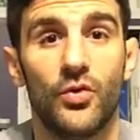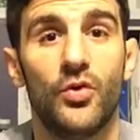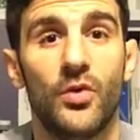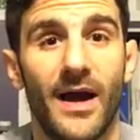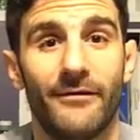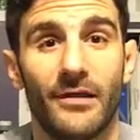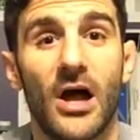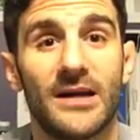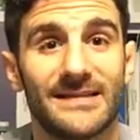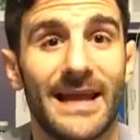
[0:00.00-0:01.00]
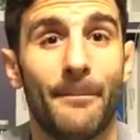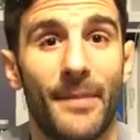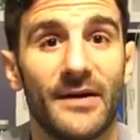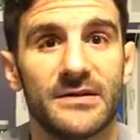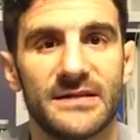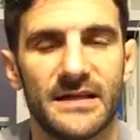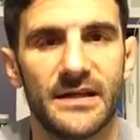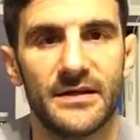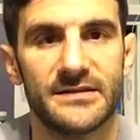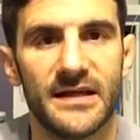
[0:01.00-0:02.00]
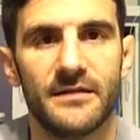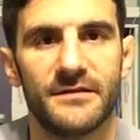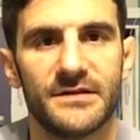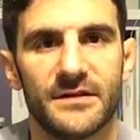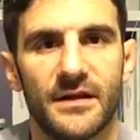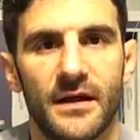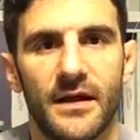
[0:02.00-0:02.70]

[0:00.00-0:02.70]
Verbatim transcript: who have lost embarrassingly on television,